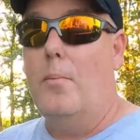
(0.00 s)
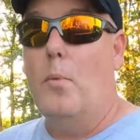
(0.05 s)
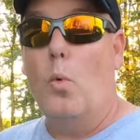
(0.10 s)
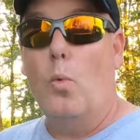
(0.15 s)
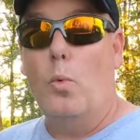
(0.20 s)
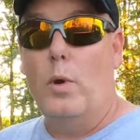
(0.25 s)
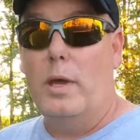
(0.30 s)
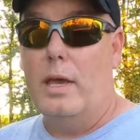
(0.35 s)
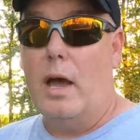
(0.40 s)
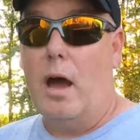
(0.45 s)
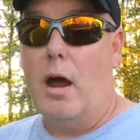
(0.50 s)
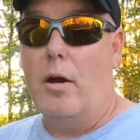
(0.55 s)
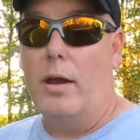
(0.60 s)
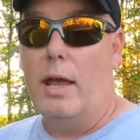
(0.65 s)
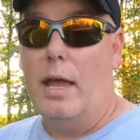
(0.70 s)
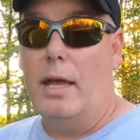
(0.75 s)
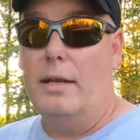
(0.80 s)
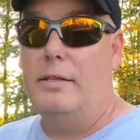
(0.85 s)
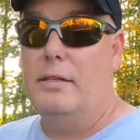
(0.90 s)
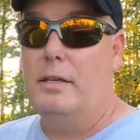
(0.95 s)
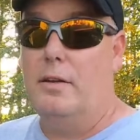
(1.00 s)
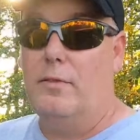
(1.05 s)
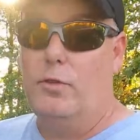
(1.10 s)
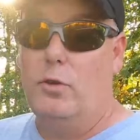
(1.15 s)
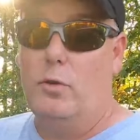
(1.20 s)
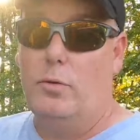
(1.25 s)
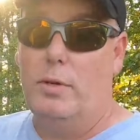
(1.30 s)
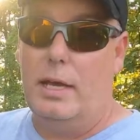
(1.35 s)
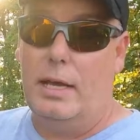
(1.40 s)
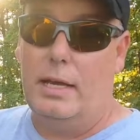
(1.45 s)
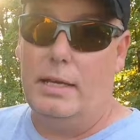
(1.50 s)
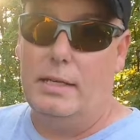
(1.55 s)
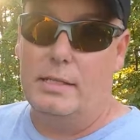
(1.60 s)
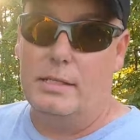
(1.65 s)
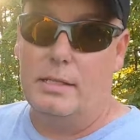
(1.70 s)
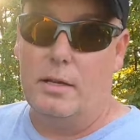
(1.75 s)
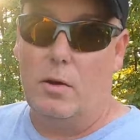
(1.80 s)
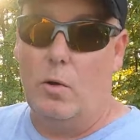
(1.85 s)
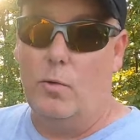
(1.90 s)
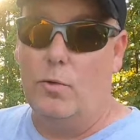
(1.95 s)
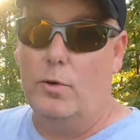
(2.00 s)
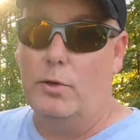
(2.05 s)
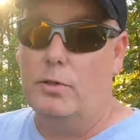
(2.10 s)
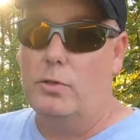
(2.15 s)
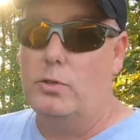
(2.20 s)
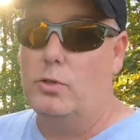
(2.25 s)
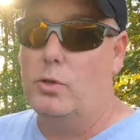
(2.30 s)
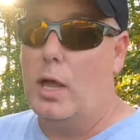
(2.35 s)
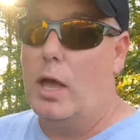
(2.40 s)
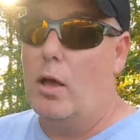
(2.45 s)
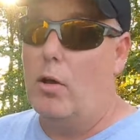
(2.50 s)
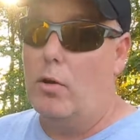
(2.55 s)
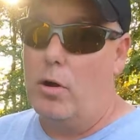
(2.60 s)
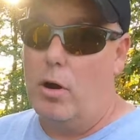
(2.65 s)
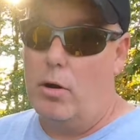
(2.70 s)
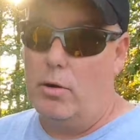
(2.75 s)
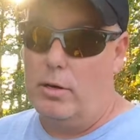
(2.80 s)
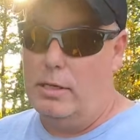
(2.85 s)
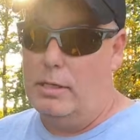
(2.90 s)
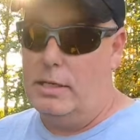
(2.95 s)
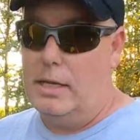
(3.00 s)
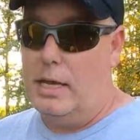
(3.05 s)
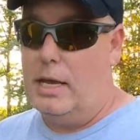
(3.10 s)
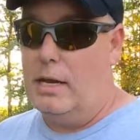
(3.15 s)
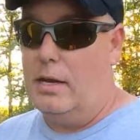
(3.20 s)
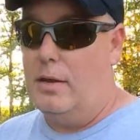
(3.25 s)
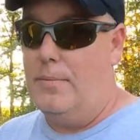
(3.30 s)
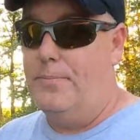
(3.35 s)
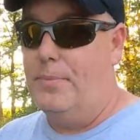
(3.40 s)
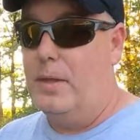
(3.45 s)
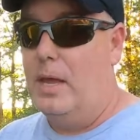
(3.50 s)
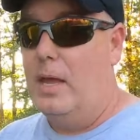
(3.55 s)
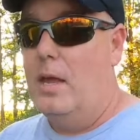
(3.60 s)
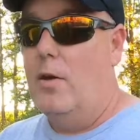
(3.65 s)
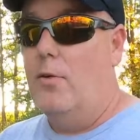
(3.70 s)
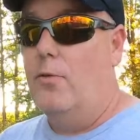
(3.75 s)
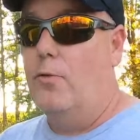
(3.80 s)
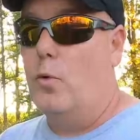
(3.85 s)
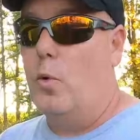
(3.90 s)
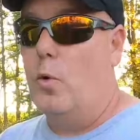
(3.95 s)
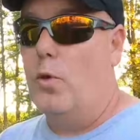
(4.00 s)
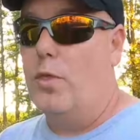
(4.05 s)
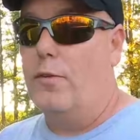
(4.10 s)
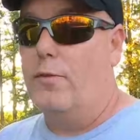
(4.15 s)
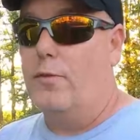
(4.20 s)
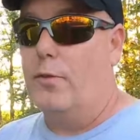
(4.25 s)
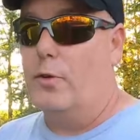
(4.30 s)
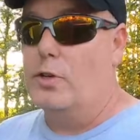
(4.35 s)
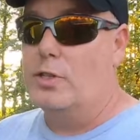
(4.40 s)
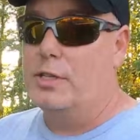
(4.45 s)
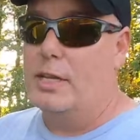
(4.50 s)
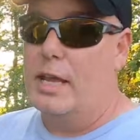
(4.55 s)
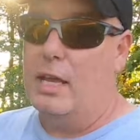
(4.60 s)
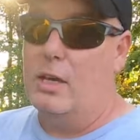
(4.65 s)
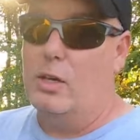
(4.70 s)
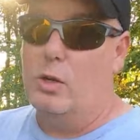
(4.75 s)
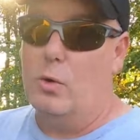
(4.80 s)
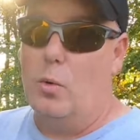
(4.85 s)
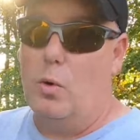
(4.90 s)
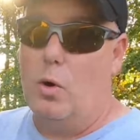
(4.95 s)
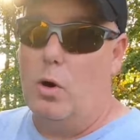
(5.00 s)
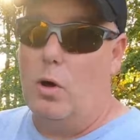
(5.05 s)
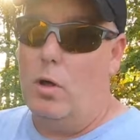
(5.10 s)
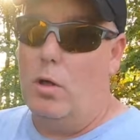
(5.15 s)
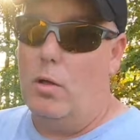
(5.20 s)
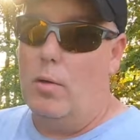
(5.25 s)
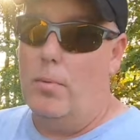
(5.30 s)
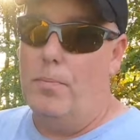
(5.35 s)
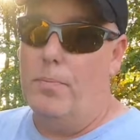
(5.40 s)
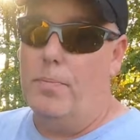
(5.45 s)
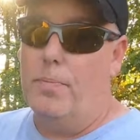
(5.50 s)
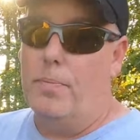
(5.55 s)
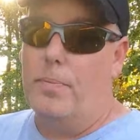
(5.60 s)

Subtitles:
we are heading in a few days over to Elkhart, Indiana for the first annual